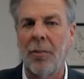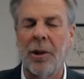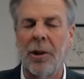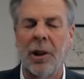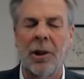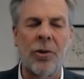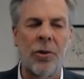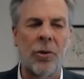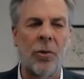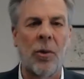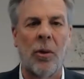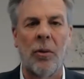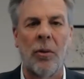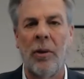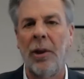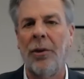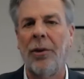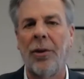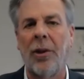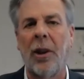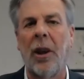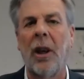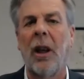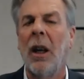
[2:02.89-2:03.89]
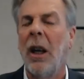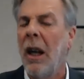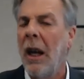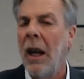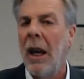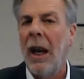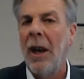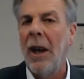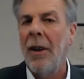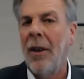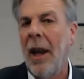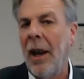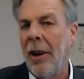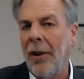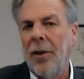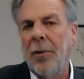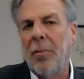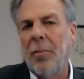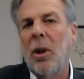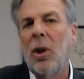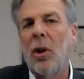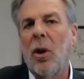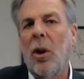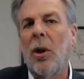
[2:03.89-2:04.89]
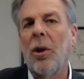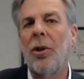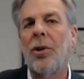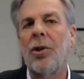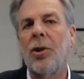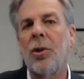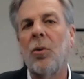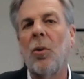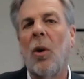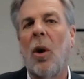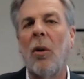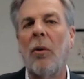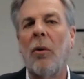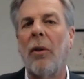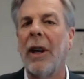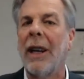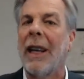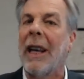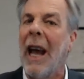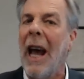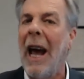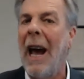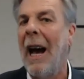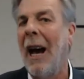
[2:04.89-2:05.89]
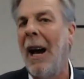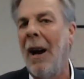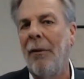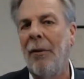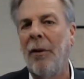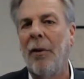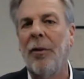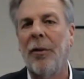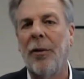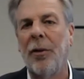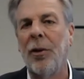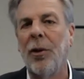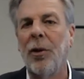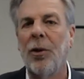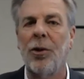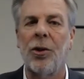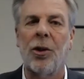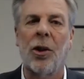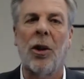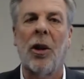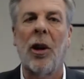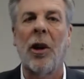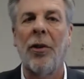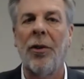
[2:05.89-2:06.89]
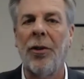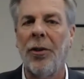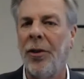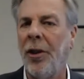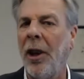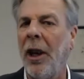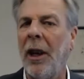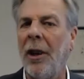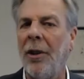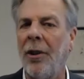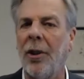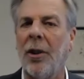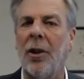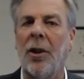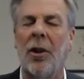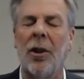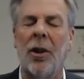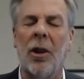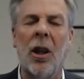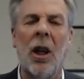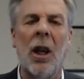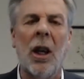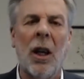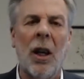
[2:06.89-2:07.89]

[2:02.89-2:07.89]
subject to ERISA, and that is because you already have a fiduciary standard